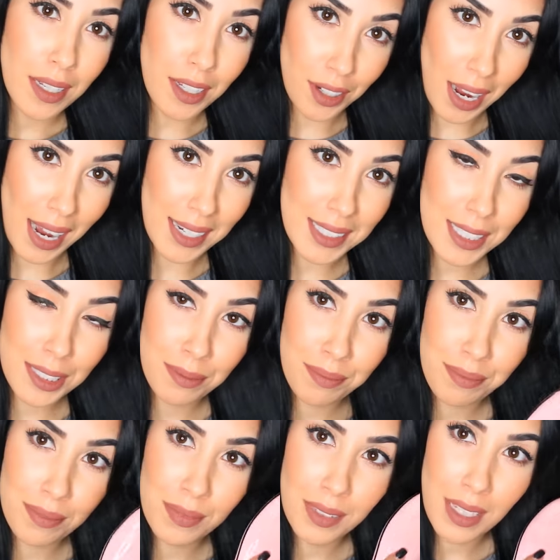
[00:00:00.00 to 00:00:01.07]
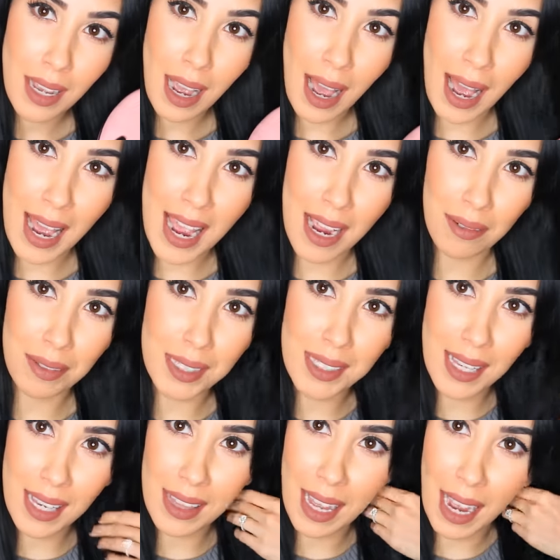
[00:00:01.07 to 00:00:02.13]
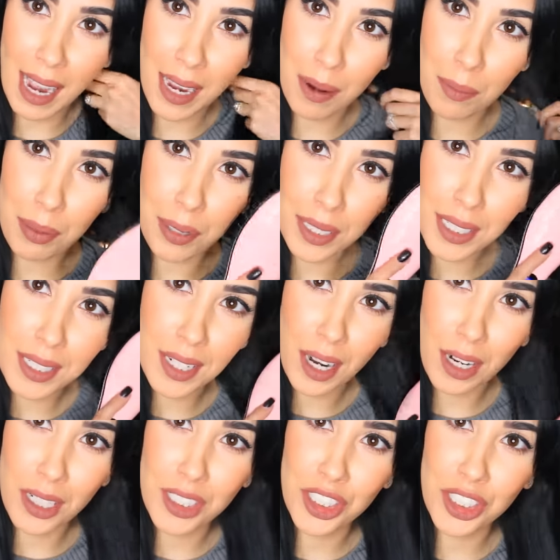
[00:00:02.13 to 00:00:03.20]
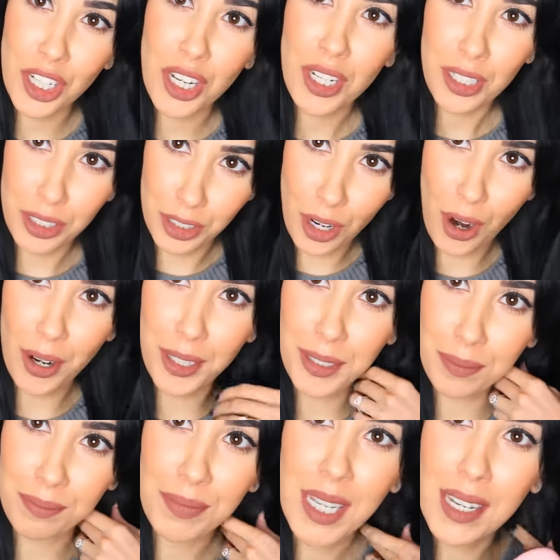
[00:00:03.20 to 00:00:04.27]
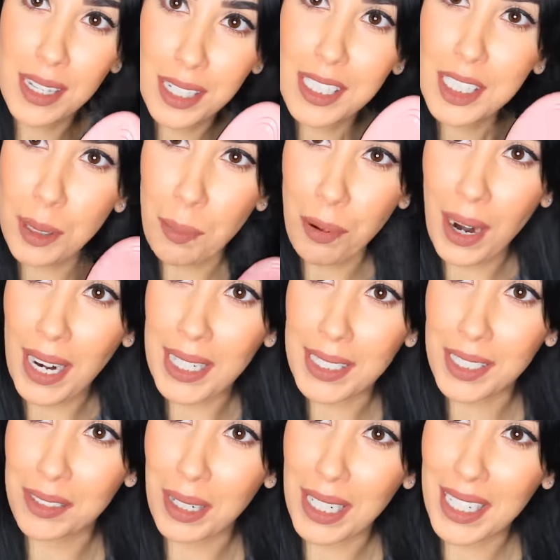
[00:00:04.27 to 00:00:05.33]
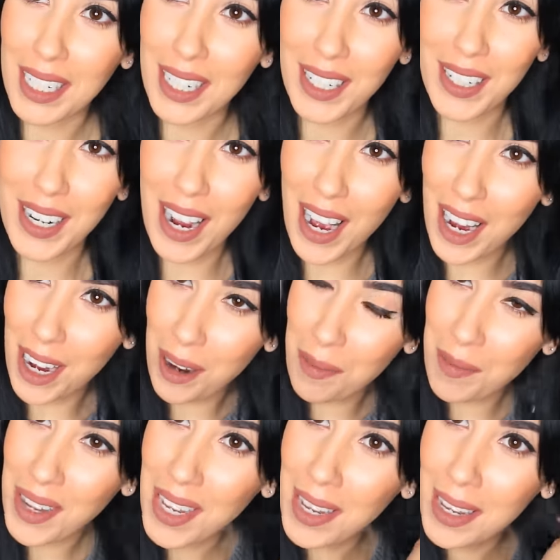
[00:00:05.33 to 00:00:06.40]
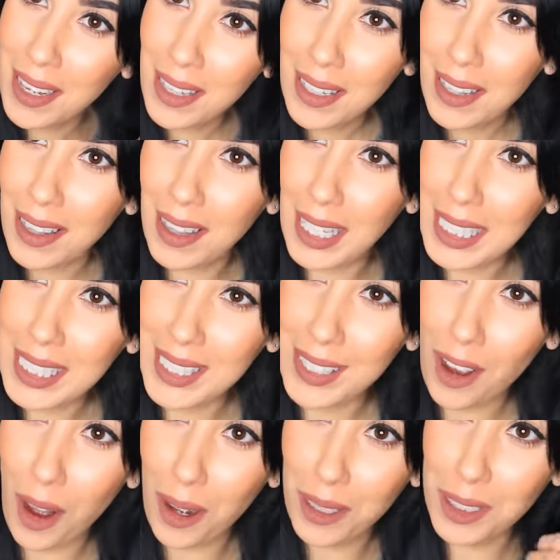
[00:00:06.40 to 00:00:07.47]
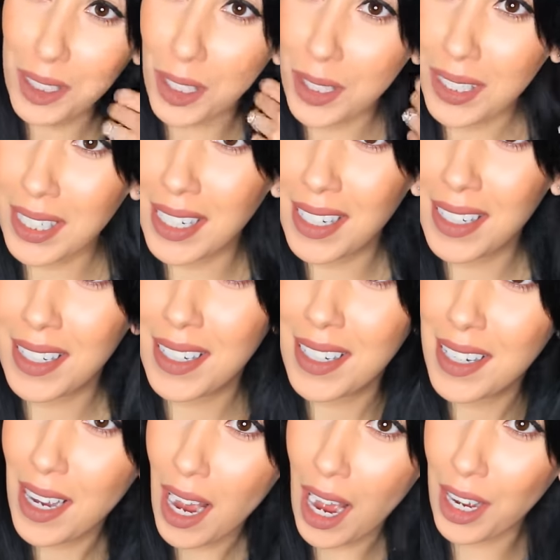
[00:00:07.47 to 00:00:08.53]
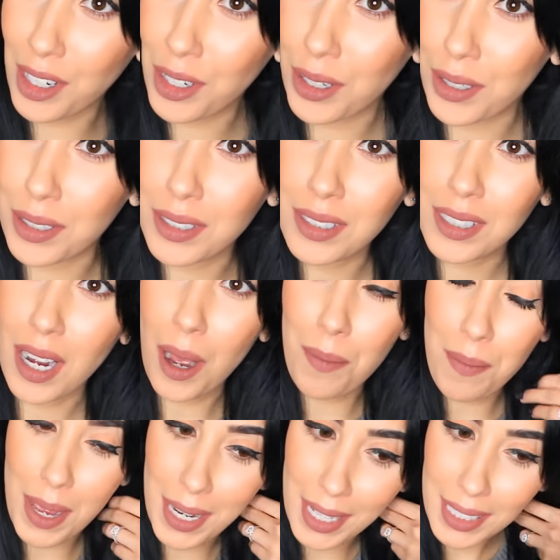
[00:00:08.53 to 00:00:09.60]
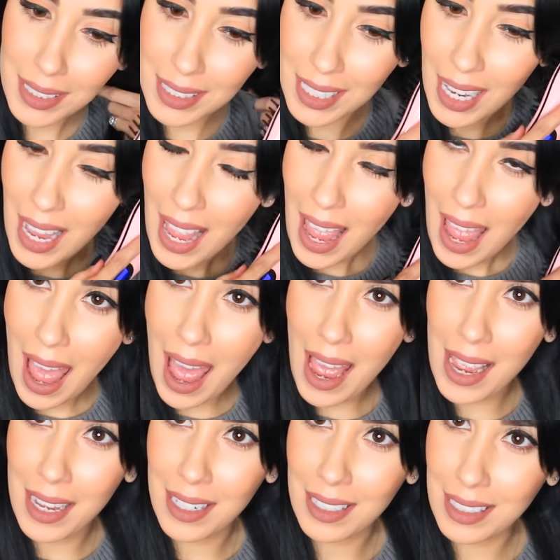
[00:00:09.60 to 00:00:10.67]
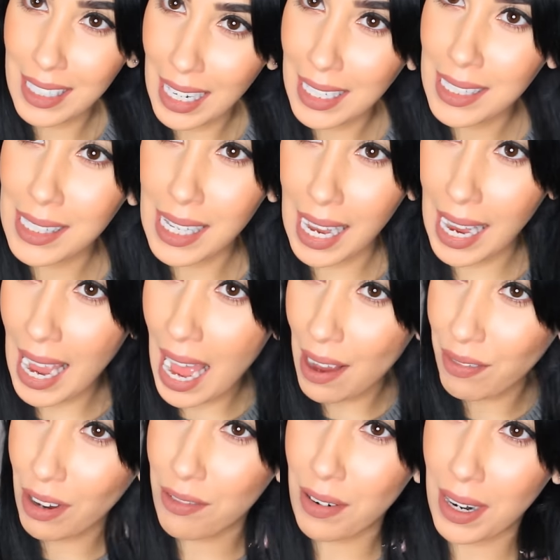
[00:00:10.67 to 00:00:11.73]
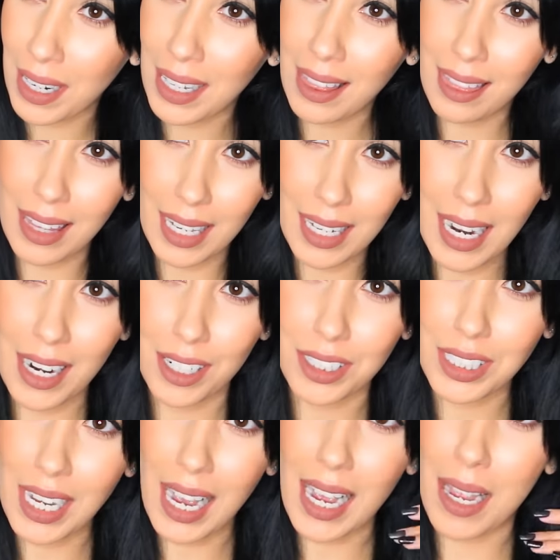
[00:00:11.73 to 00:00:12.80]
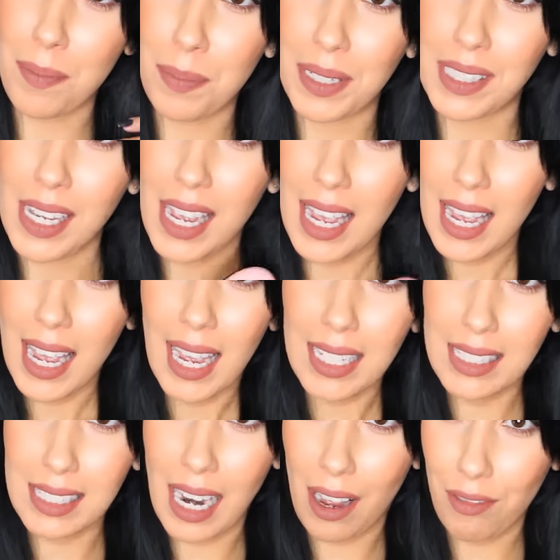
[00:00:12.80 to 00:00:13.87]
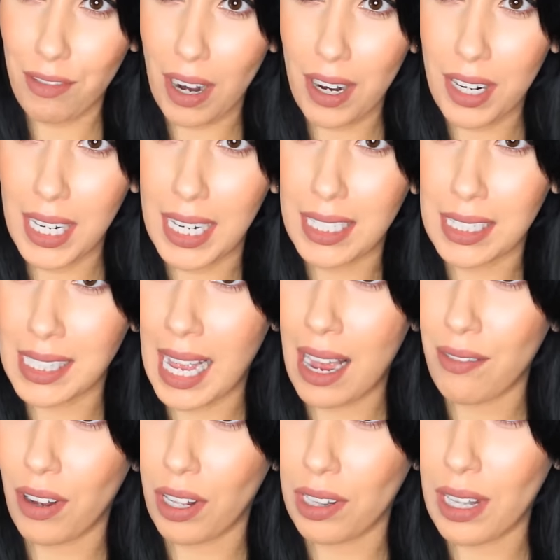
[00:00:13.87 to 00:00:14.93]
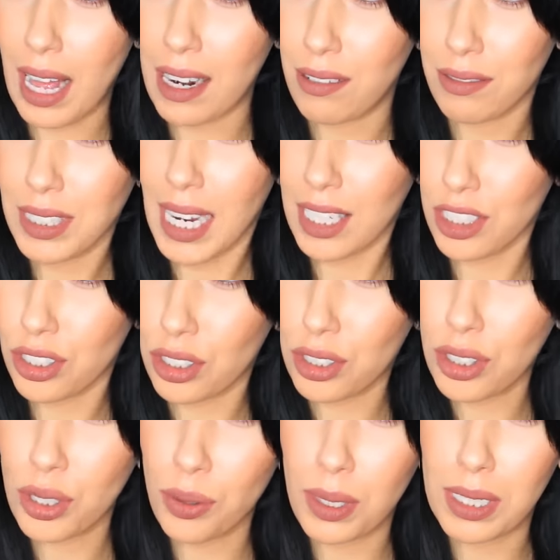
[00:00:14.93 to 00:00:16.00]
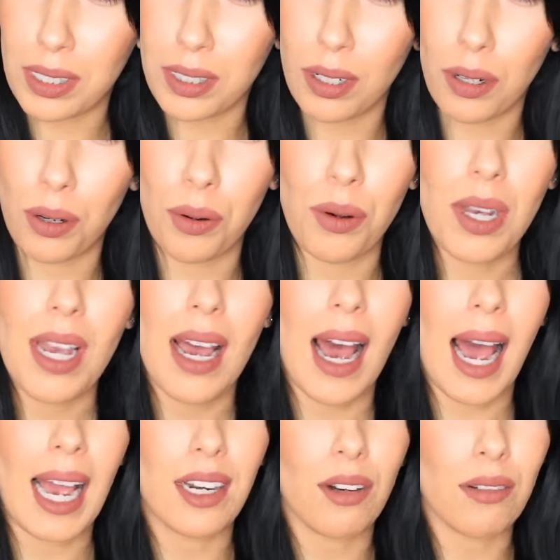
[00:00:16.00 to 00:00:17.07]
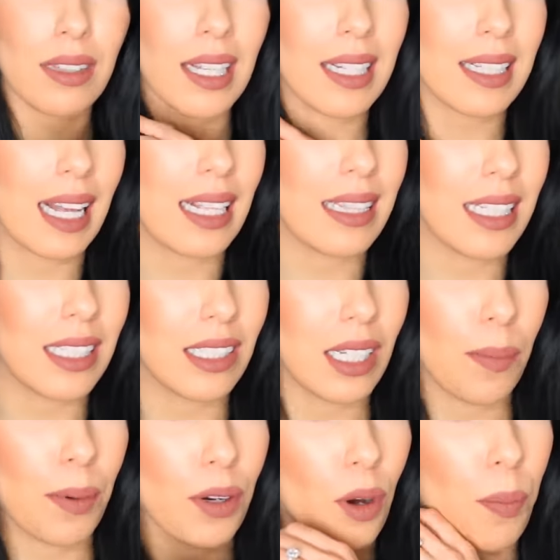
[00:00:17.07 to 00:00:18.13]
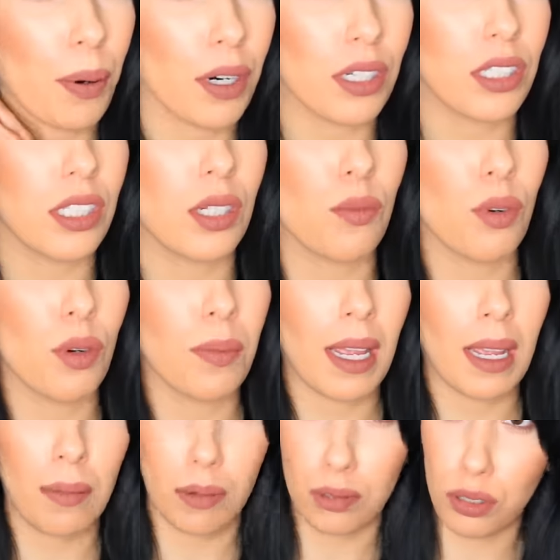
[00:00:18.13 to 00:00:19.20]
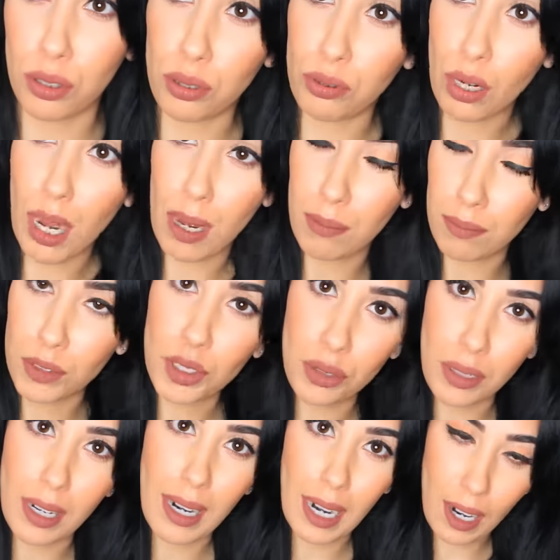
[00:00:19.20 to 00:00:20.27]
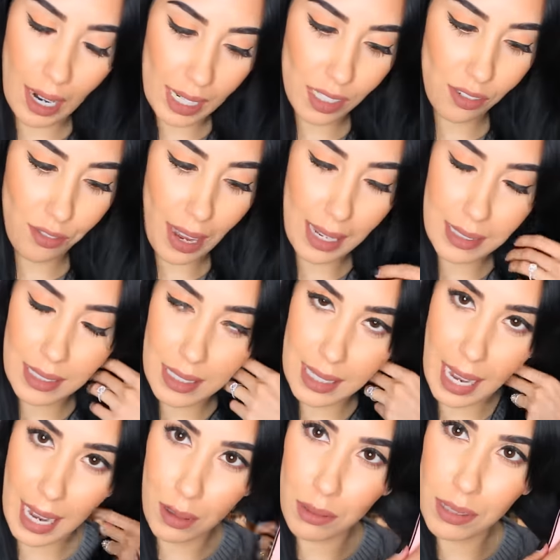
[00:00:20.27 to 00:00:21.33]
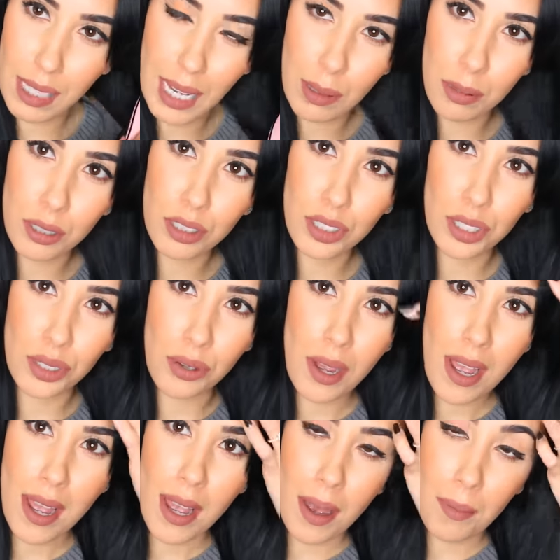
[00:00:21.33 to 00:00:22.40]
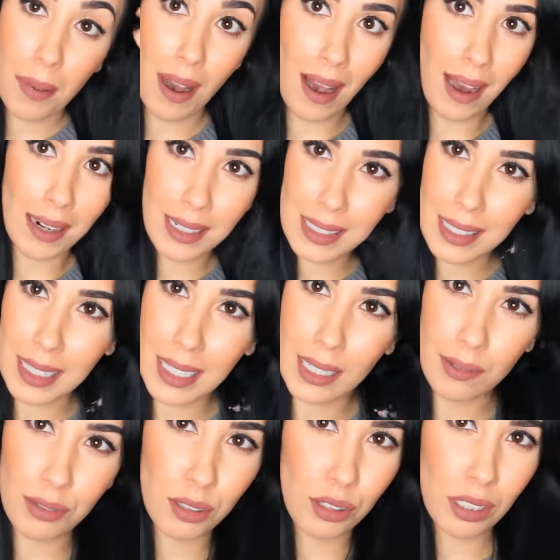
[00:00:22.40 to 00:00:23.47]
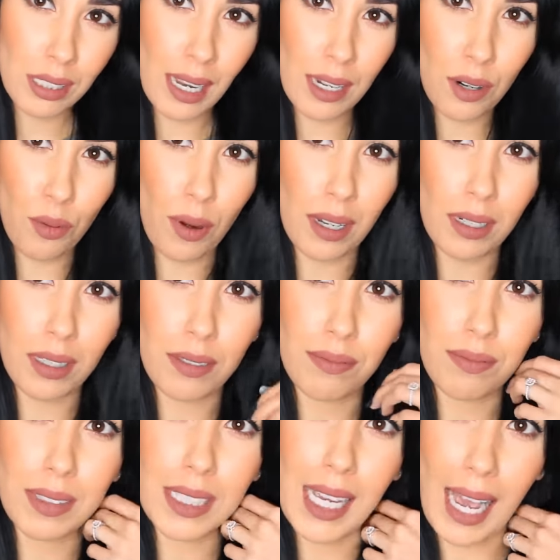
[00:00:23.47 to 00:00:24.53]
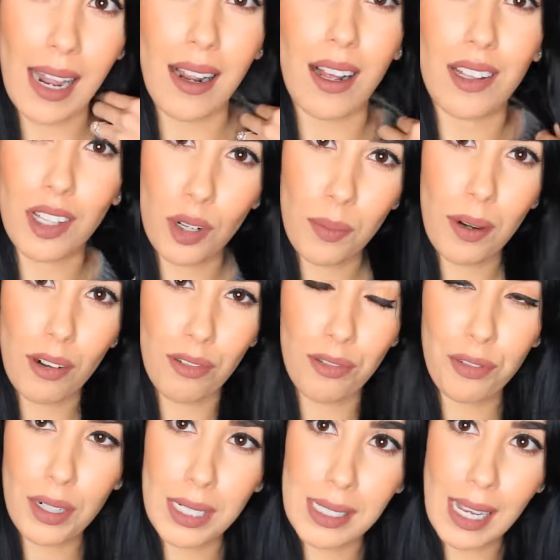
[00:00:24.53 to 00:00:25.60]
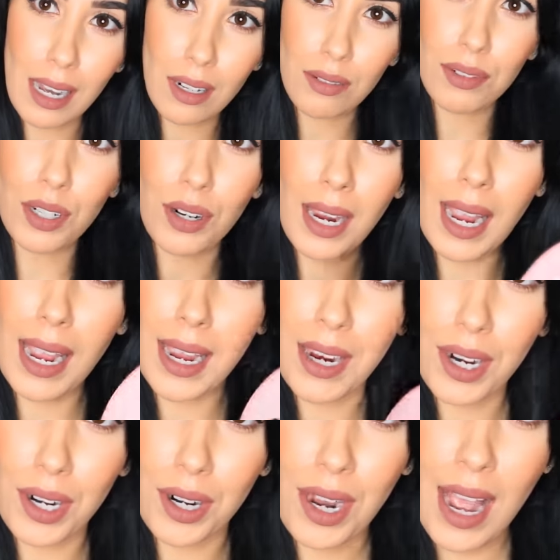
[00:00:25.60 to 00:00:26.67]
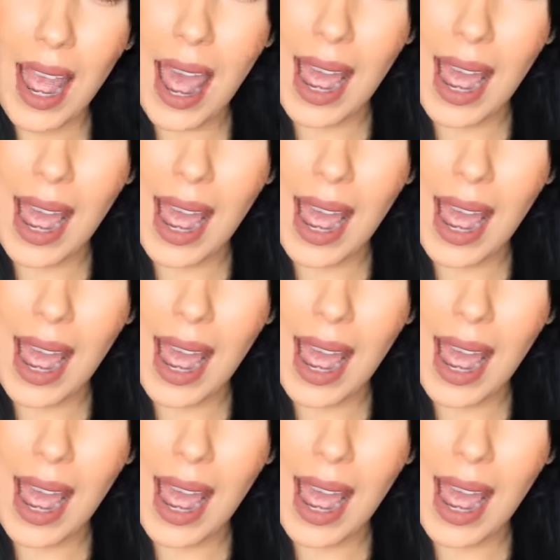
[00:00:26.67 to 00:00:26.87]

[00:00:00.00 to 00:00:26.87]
You guys, I have to say that I am pretty gosh darn surprised right here. This all took under a minute. And yes, I have a very thin hair type. It doesn't have a lot of texture to it, so I don't think that the typical person will be able to do their hair as fast as I was able to. But honestly, if you just kind of want to get a little bit of frizz out of your hair